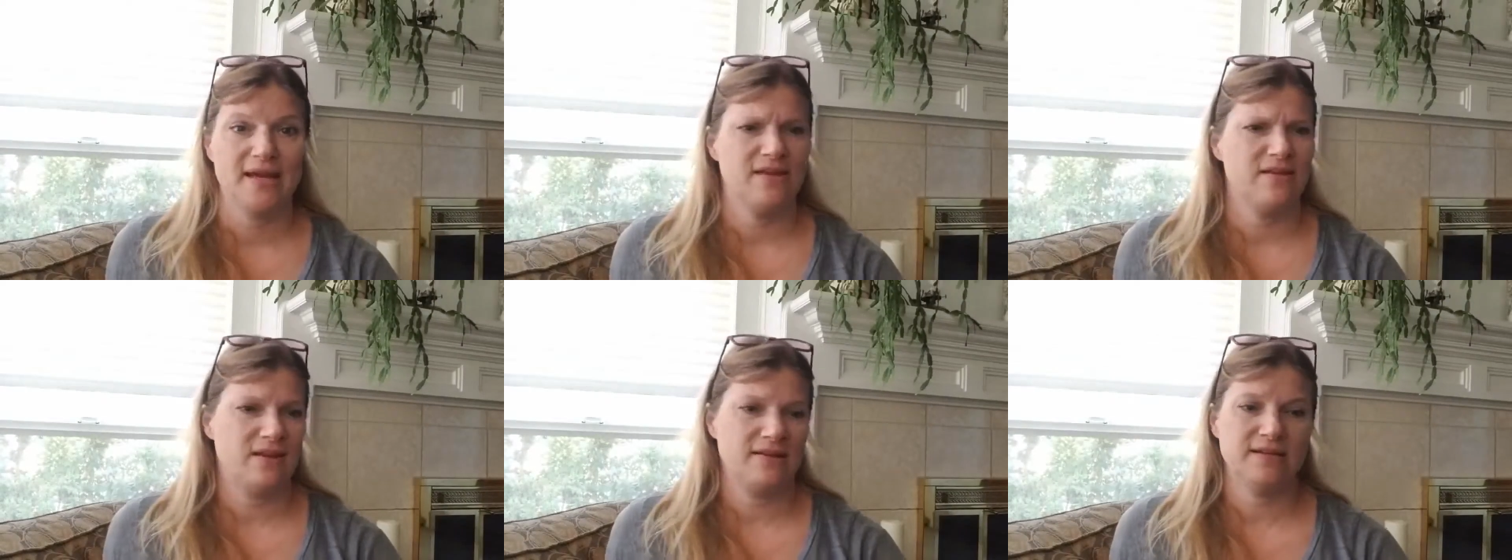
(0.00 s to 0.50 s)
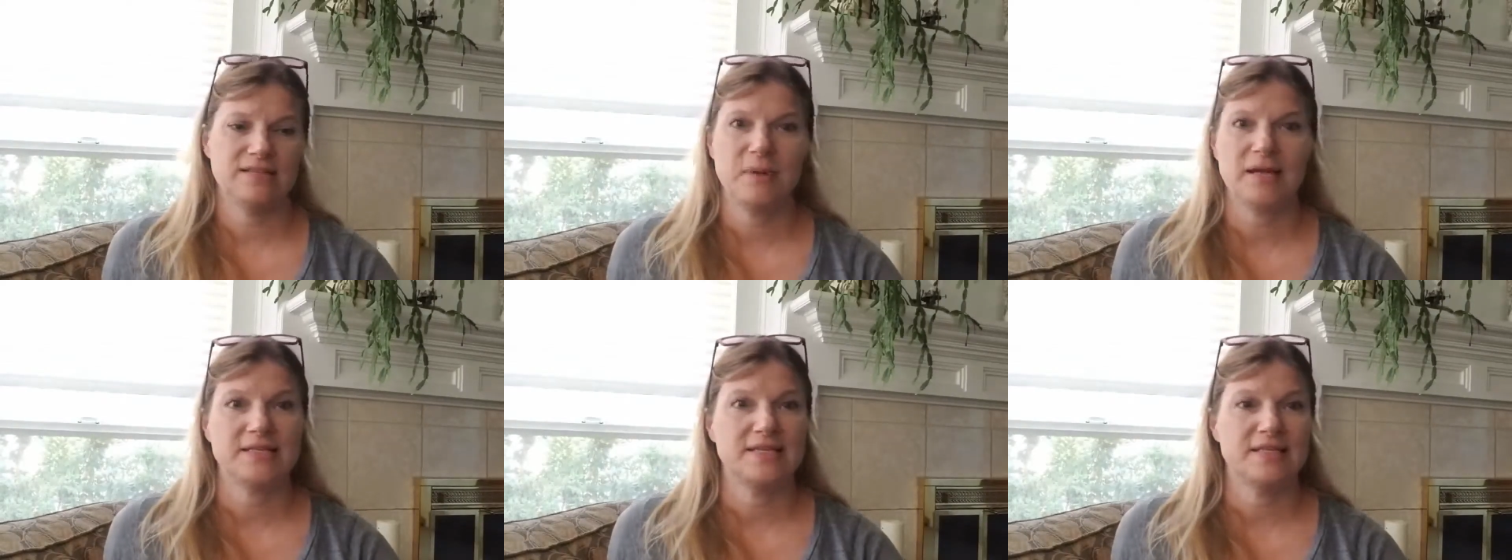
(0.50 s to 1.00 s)

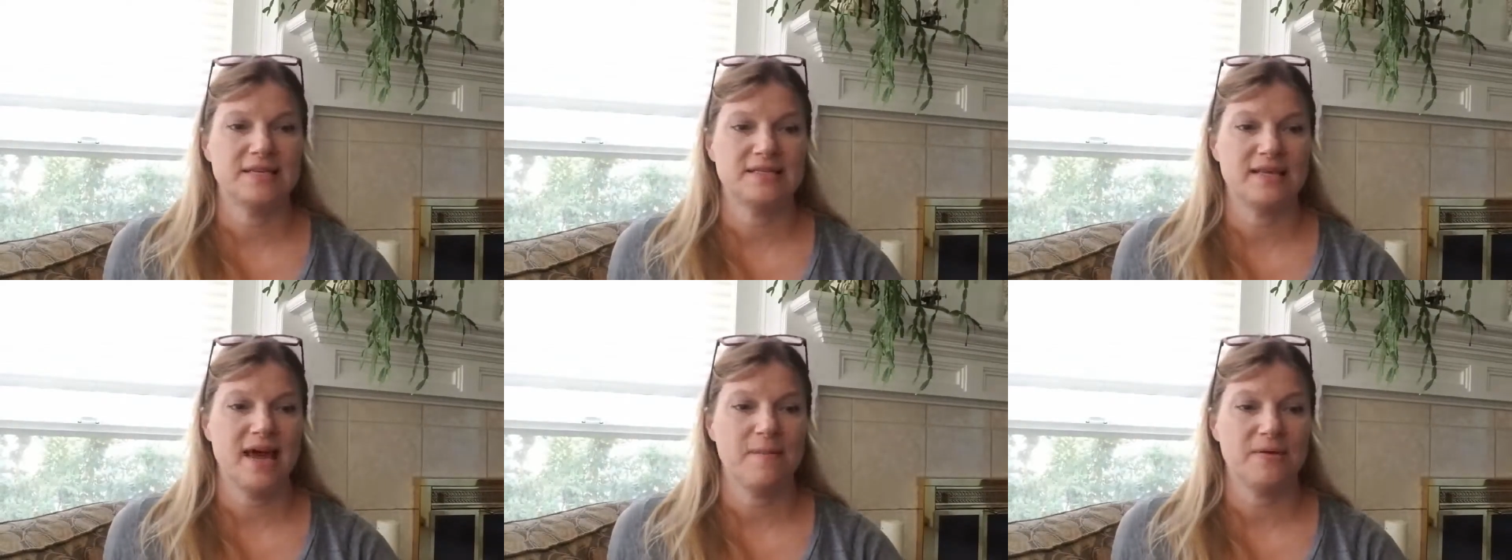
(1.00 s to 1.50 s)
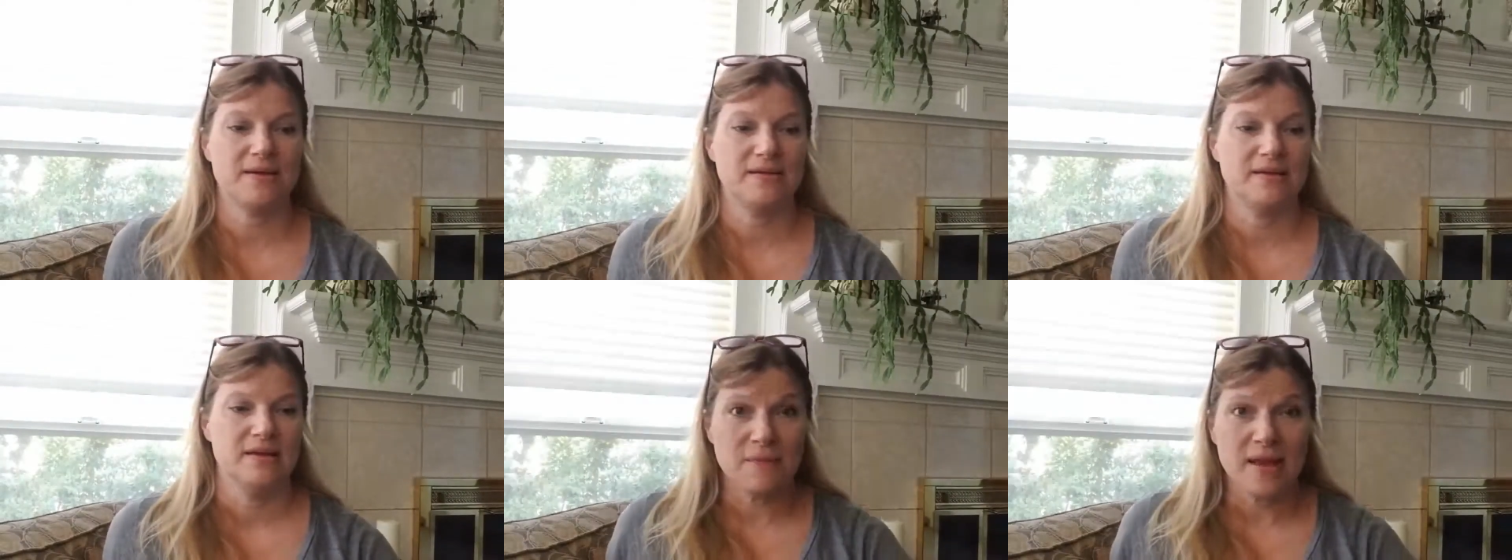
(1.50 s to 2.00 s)
Unexpected things
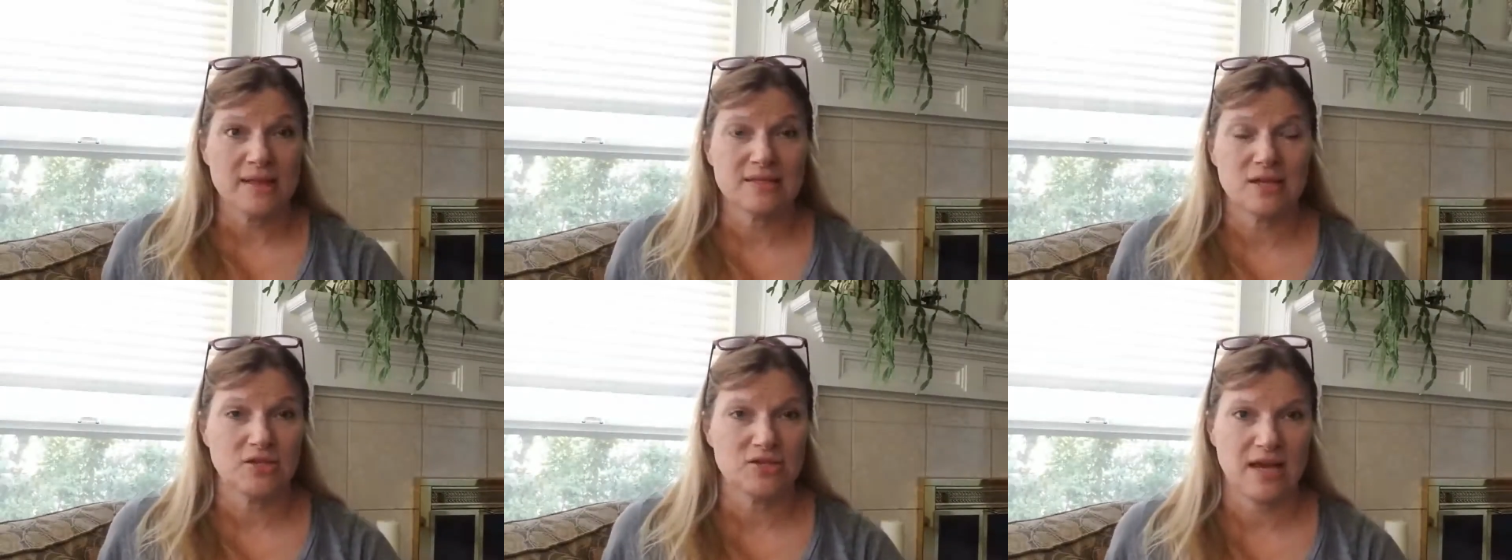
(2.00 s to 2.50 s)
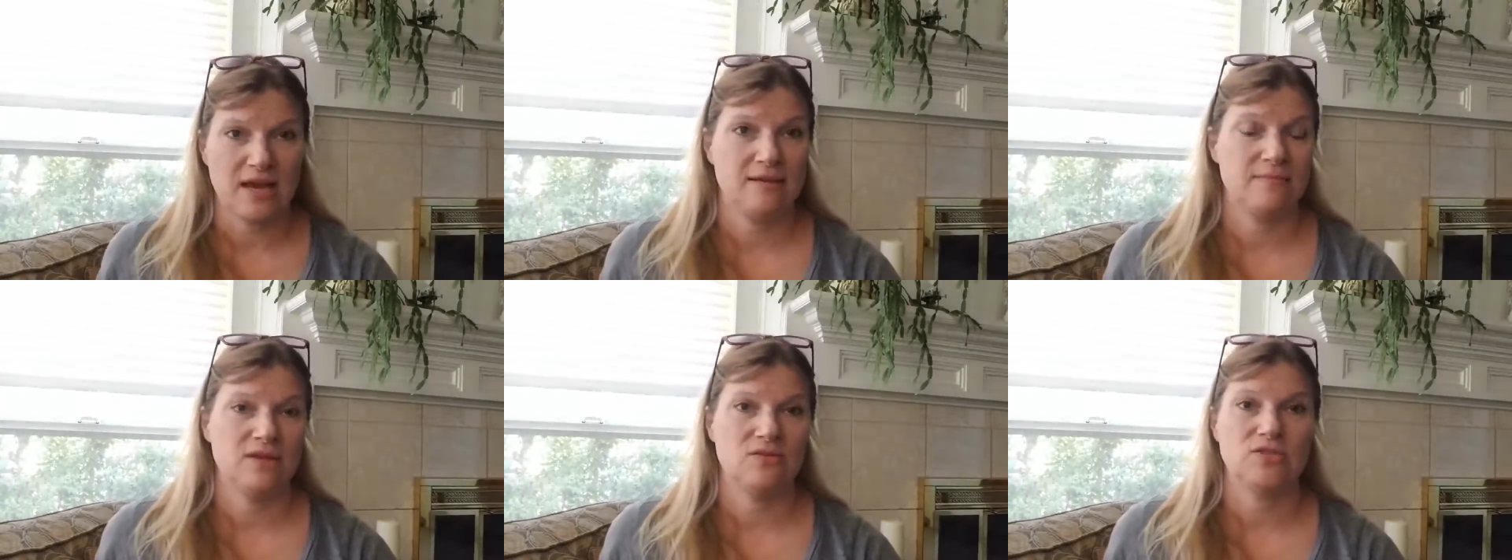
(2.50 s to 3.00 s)
happen. Hands on your
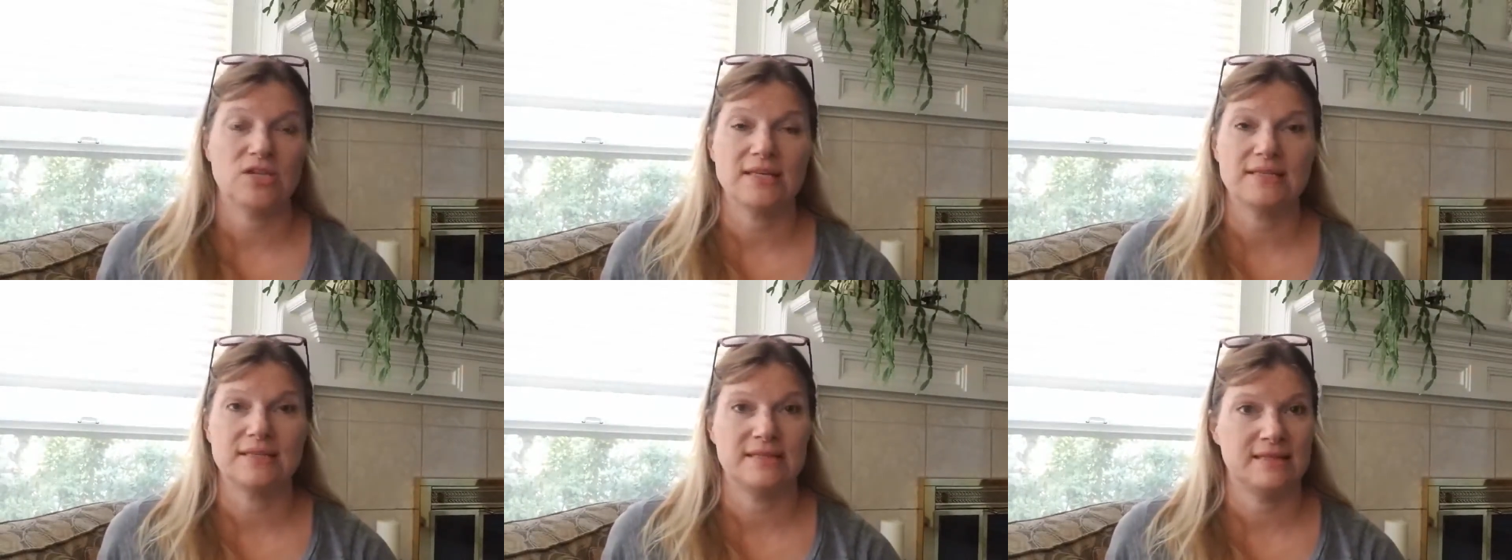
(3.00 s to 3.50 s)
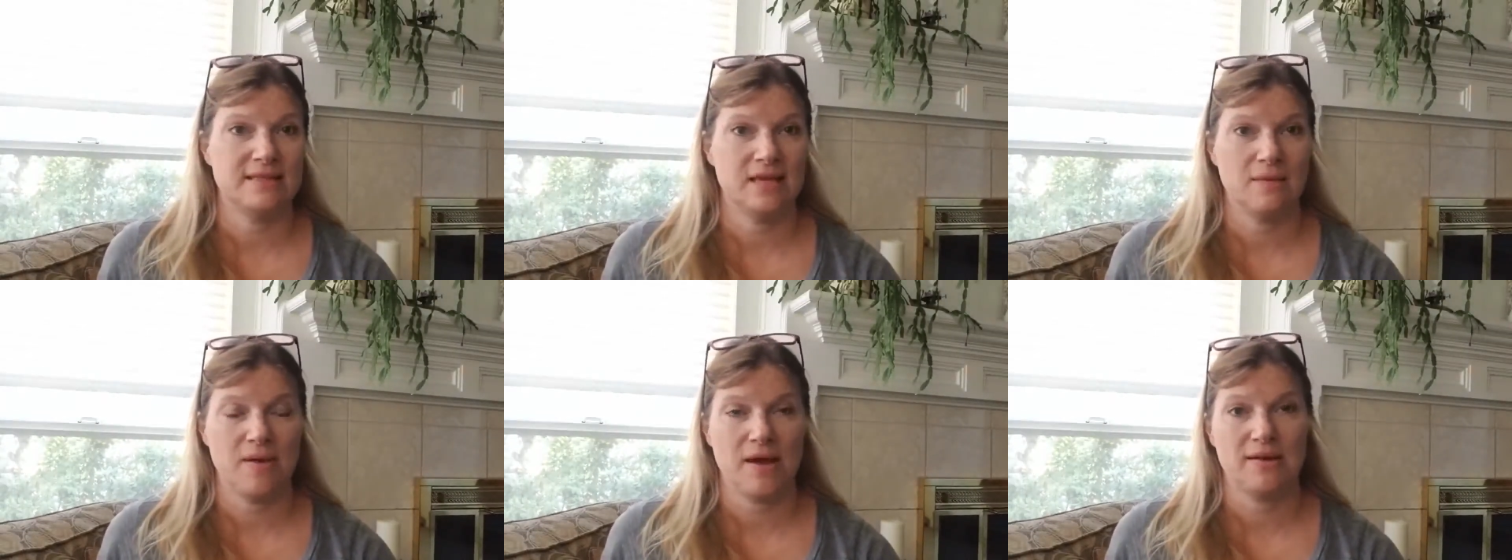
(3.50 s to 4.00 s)
time that you just didn't think
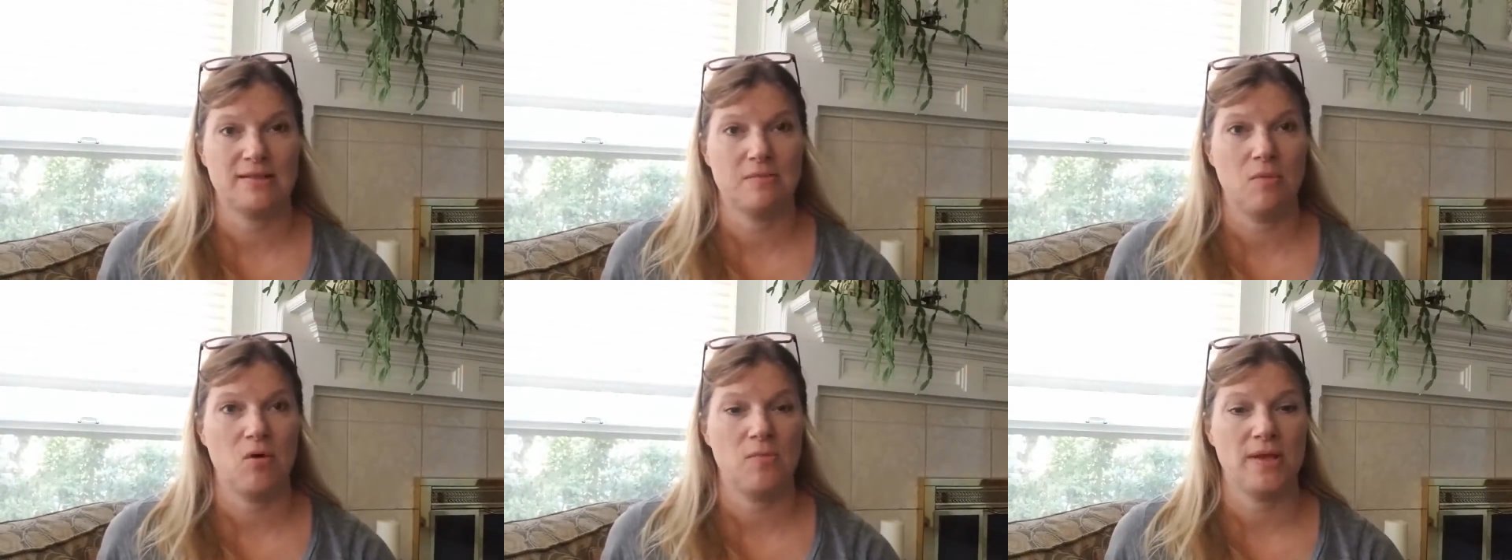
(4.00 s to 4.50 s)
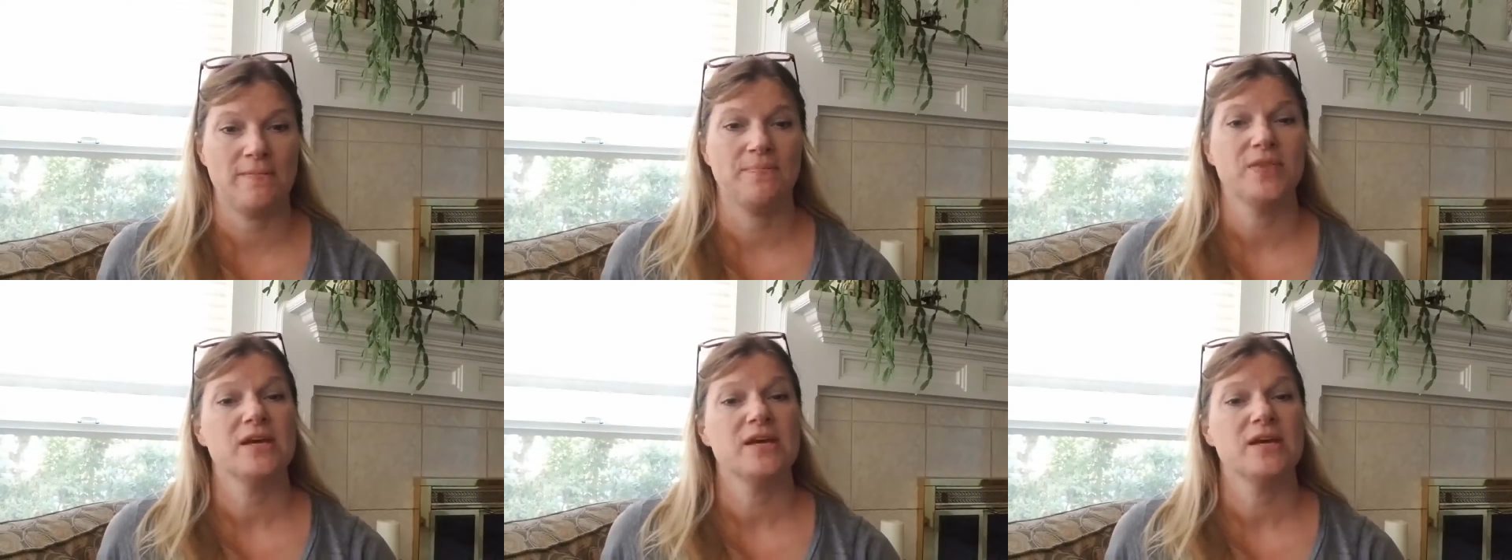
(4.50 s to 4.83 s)
about at the moment.